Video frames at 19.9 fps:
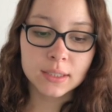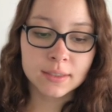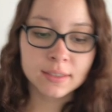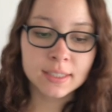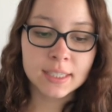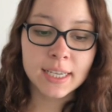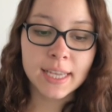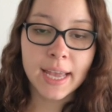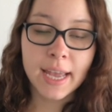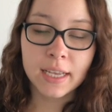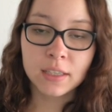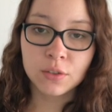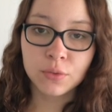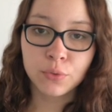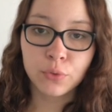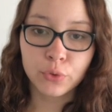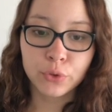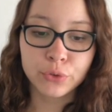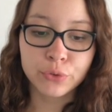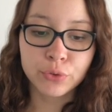is
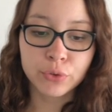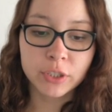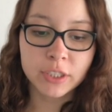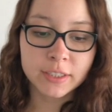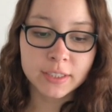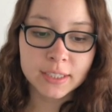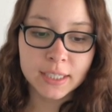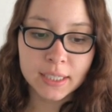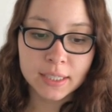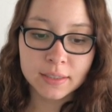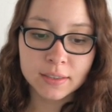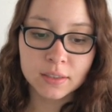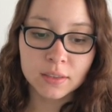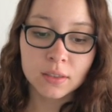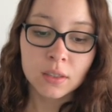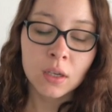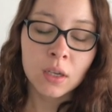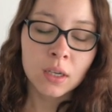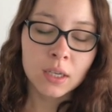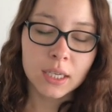DS-446.